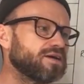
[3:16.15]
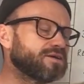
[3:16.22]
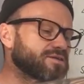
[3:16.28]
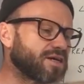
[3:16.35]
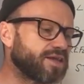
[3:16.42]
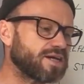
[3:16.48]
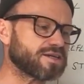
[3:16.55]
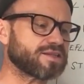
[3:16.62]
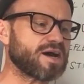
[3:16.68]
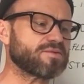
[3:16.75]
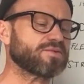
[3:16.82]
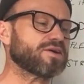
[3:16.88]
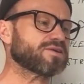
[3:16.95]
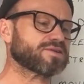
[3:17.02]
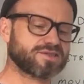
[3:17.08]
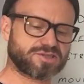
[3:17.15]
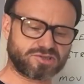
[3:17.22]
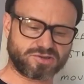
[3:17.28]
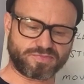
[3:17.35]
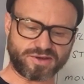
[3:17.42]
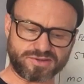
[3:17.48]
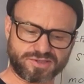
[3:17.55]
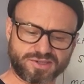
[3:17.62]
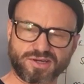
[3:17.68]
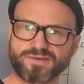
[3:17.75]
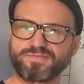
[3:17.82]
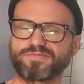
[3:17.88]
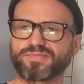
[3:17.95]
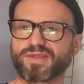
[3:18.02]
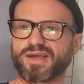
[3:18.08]
So that word
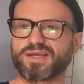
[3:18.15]
distribution